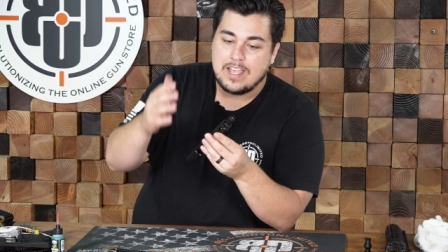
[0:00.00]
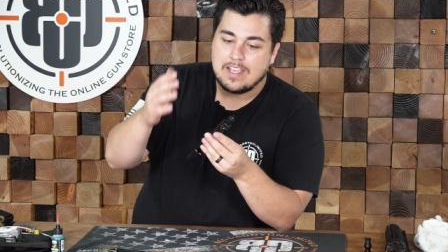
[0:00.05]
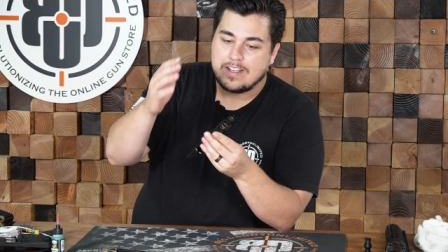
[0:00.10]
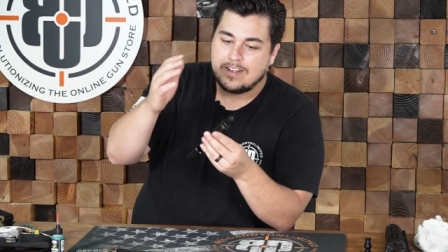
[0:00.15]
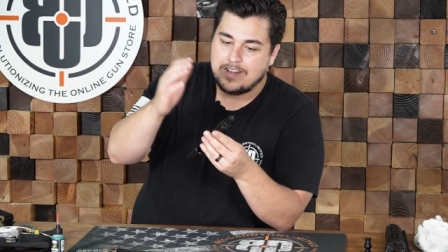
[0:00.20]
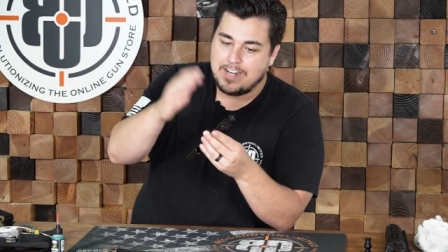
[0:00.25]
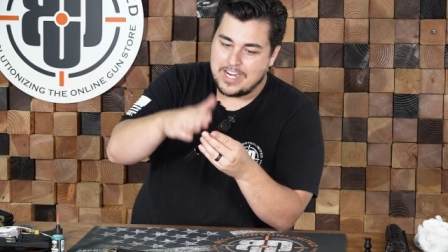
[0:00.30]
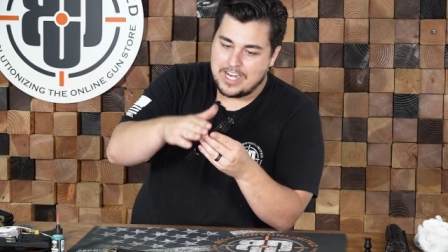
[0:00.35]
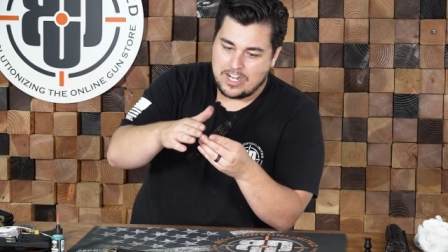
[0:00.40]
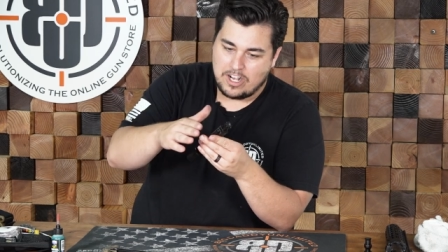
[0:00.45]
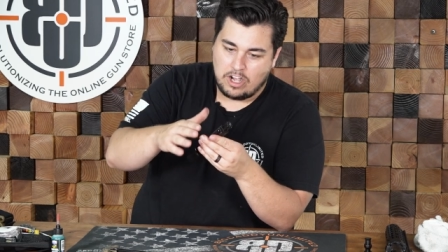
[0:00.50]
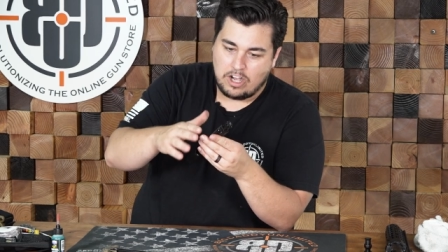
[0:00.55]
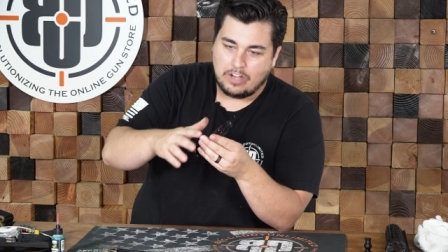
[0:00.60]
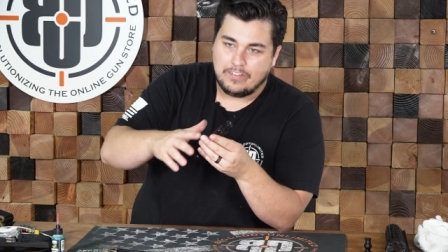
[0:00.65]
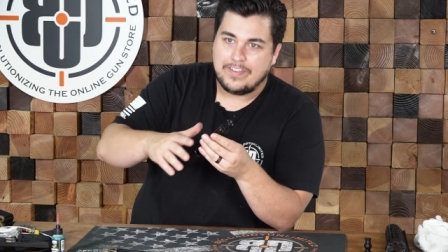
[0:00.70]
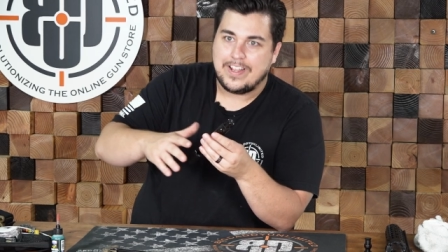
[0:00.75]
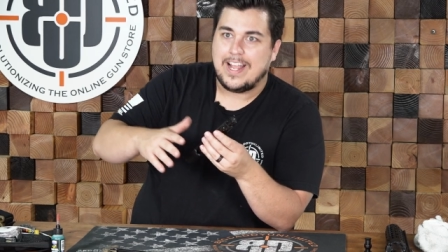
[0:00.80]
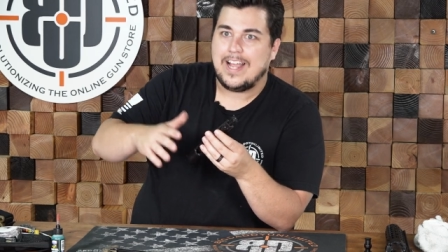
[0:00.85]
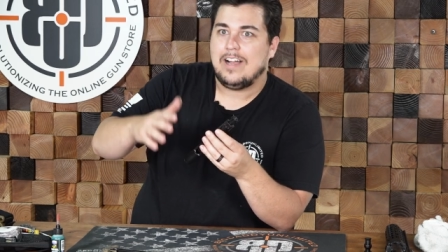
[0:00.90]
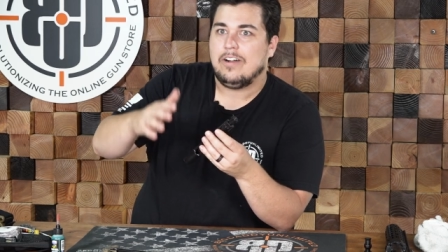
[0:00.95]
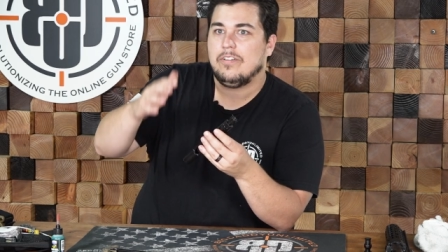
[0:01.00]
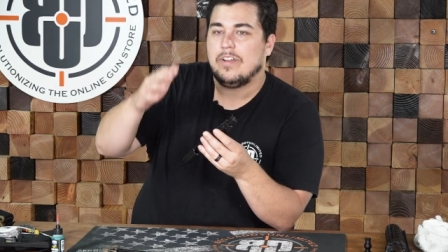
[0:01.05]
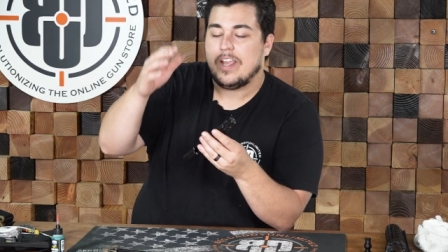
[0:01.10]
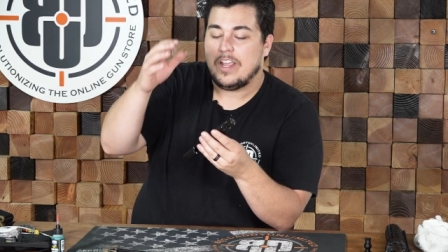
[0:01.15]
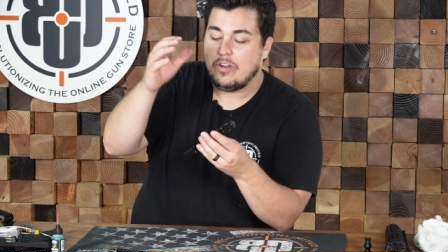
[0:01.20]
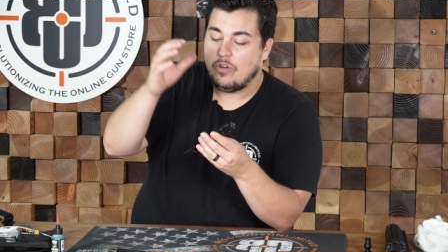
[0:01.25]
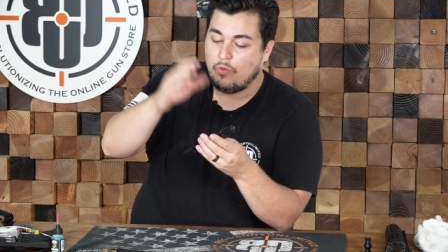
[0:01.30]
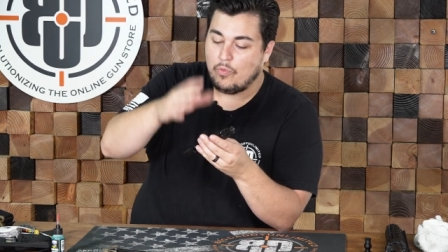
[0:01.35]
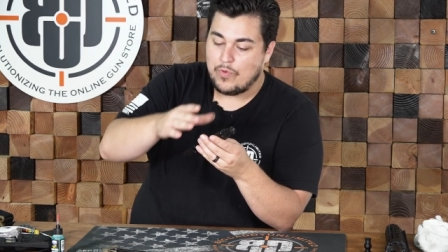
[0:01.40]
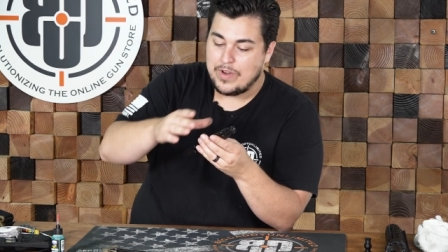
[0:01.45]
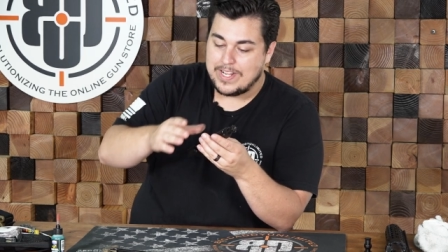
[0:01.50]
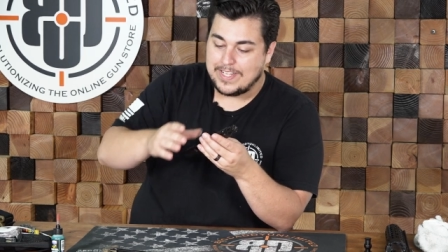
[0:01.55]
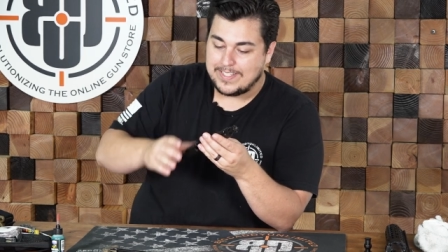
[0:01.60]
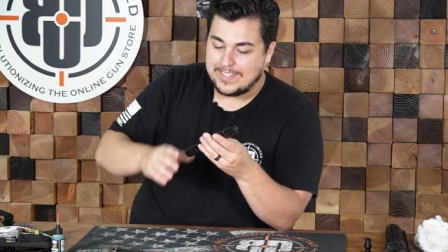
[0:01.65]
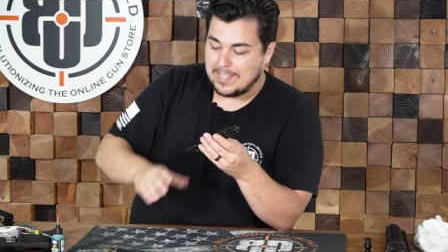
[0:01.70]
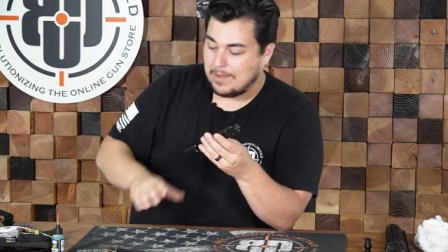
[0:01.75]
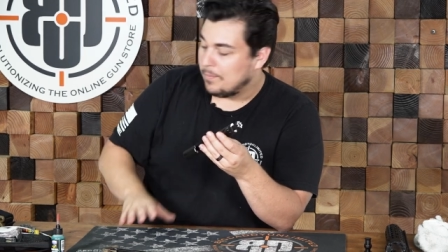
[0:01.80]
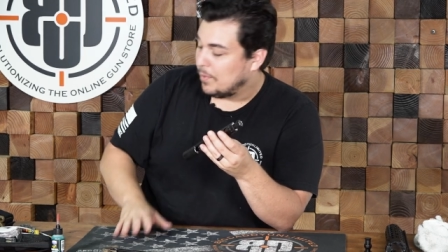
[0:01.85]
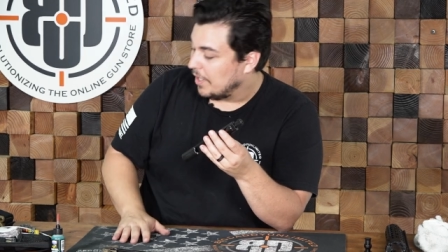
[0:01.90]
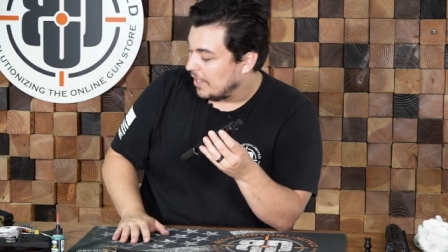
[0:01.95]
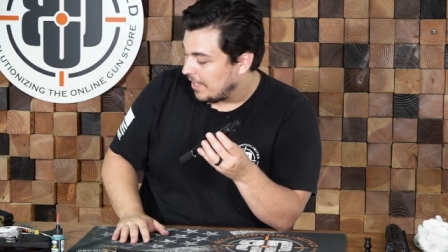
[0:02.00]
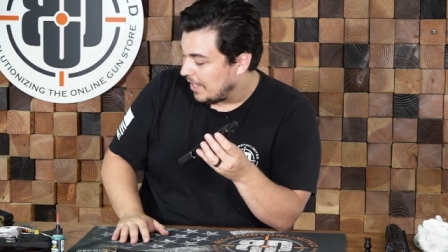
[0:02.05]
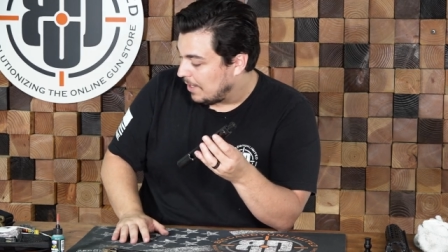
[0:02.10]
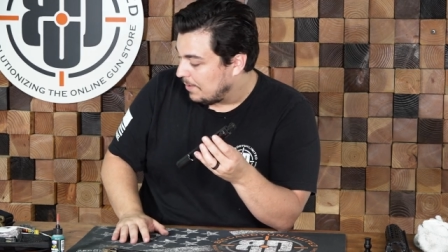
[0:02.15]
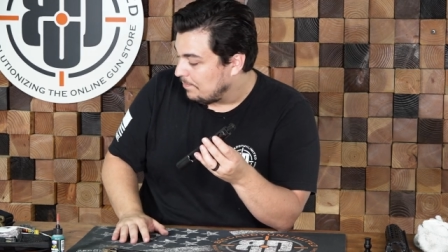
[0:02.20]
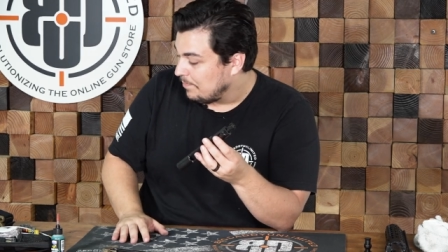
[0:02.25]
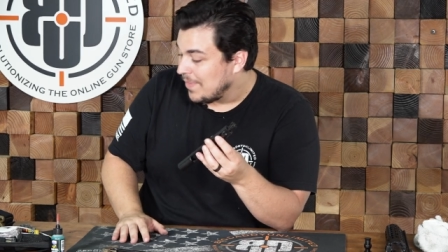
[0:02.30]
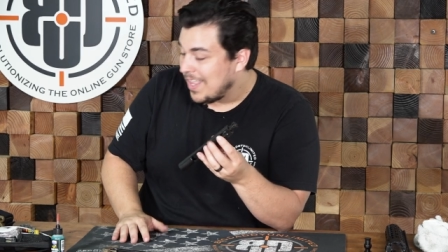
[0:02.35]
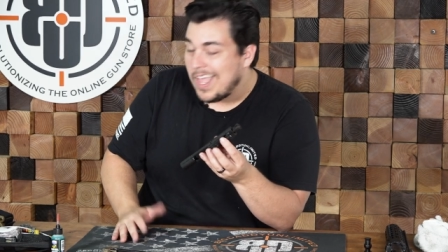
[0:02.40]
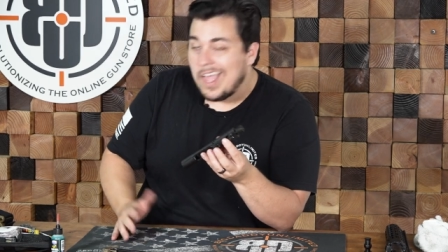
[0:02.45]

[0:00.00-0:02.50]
cleaning all of it out and reassembling it.